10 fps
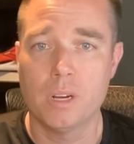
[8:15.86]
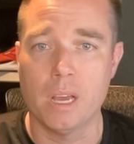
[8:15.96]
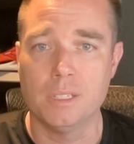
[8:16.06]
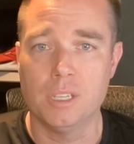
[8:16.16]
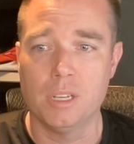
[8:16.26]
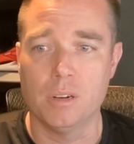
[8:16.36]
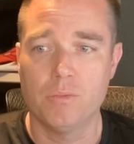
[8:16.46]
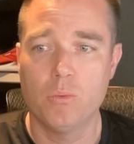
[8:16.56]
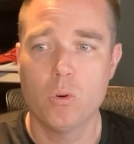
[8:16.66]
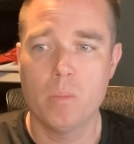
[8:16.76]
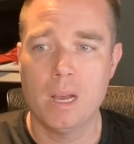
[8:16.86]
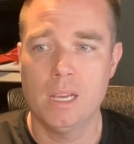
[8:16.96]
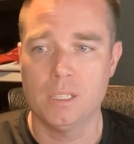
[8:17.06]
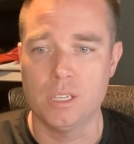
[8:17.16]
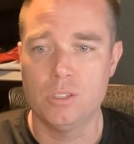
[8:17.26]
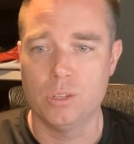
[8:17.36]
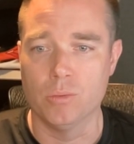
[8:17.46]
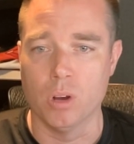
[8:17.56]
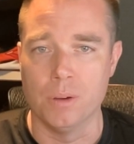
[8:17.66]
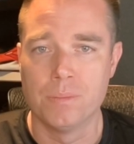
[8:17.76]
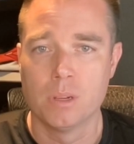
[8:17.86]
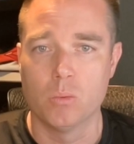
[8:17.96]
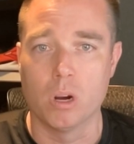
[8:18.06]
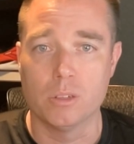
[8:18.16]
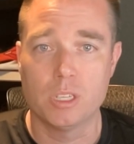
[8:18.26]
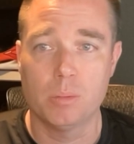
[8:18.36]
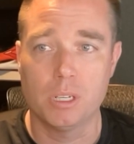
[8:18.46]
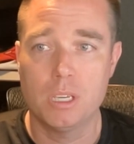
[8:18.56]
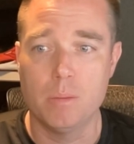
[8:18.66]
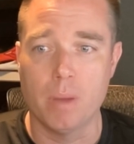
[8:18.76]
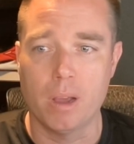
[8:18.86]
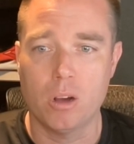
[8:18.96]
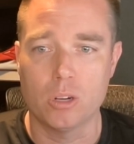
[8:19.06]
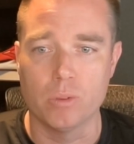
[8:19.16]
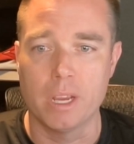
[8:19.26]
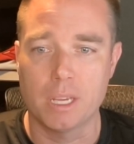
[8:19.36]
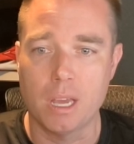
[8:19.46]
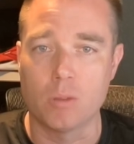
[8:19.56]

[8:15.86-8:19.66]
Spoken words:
I did a 4-mile easy run where I was able to keep my heart rate kind